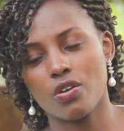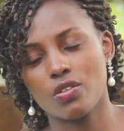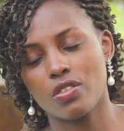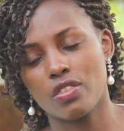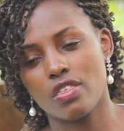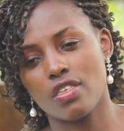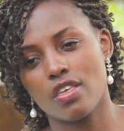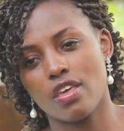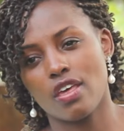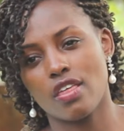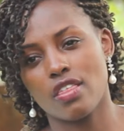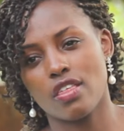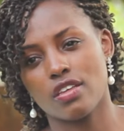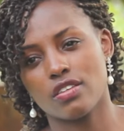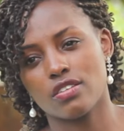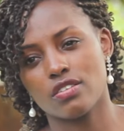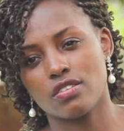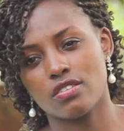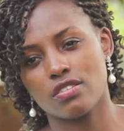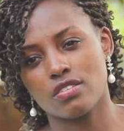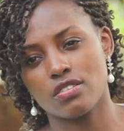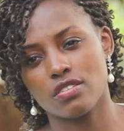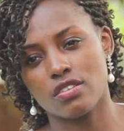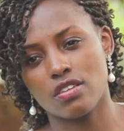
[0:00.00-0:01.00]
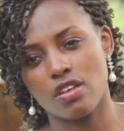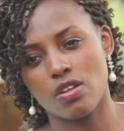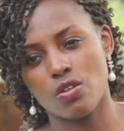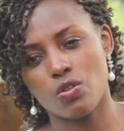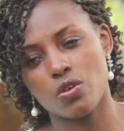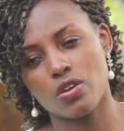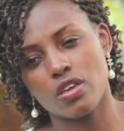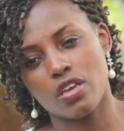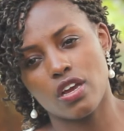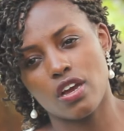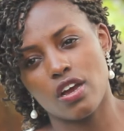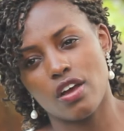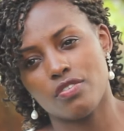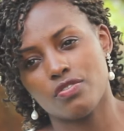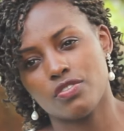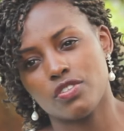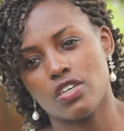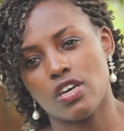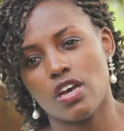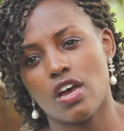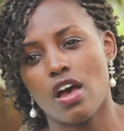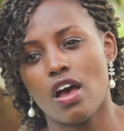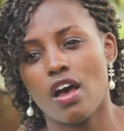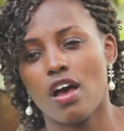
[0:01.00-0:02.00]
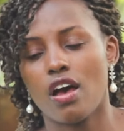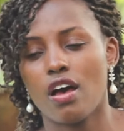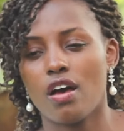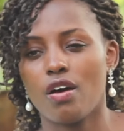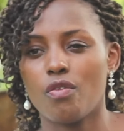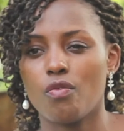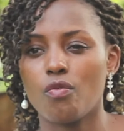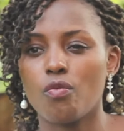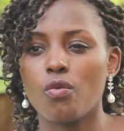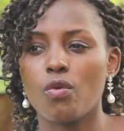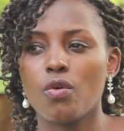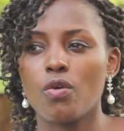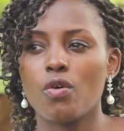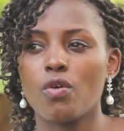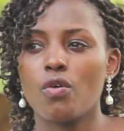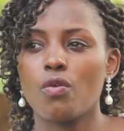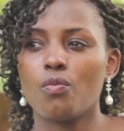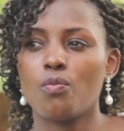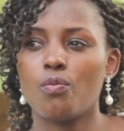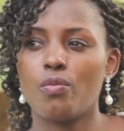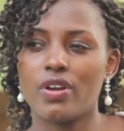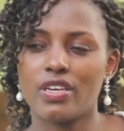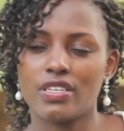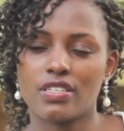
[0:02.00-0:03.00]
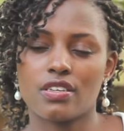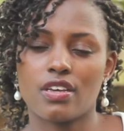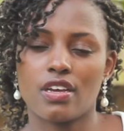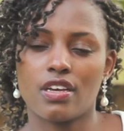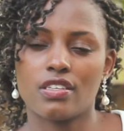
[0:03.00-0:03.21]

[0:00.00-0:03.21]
there that's looking after a breast